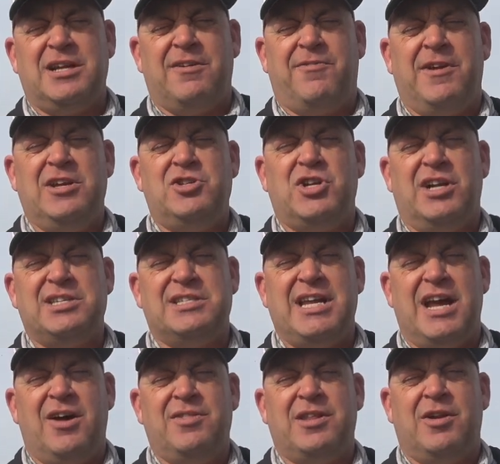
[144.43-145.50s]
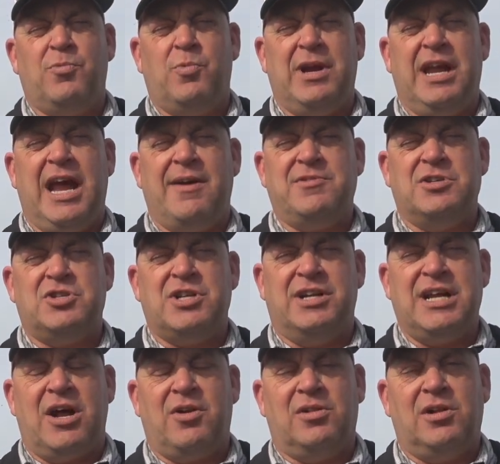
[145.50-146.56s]
If he shuts down, then we have to shut
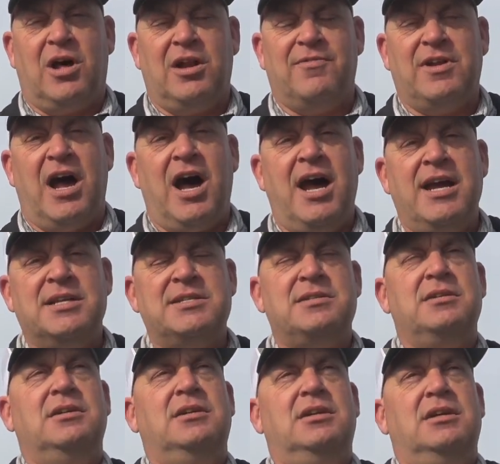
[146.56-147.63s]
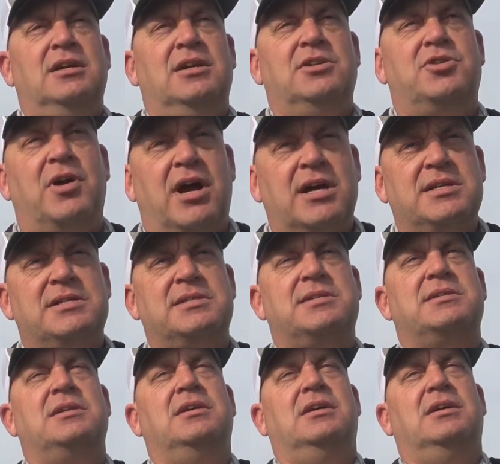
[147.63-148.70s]
down a lot of guys, trucks,